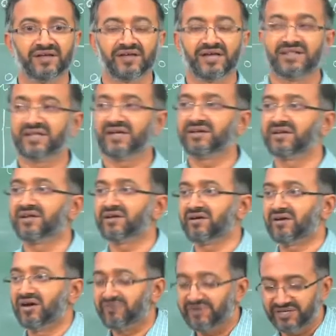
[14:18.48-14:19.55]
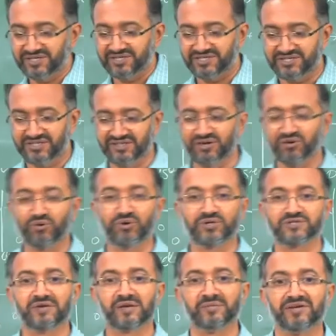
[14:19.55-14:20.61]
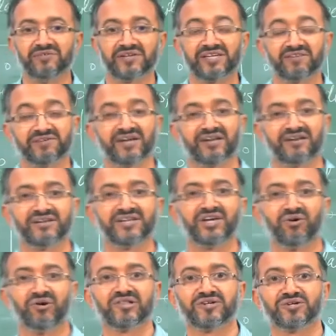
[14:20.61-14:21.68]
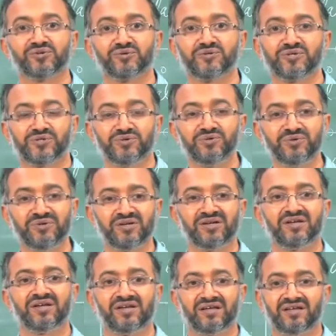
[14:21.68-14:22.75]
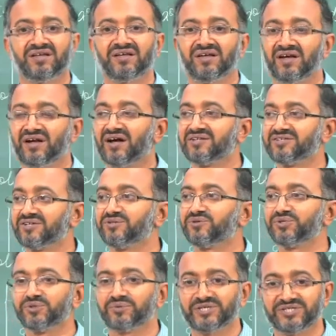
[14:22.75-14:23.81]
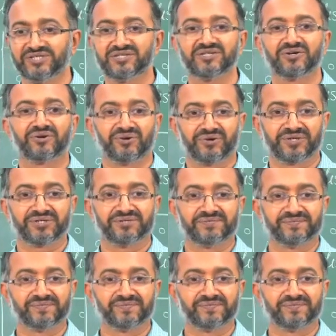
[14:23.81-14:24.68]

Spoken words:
And then our interest in the course will be whether we are learning all the tools to answer those questions or not.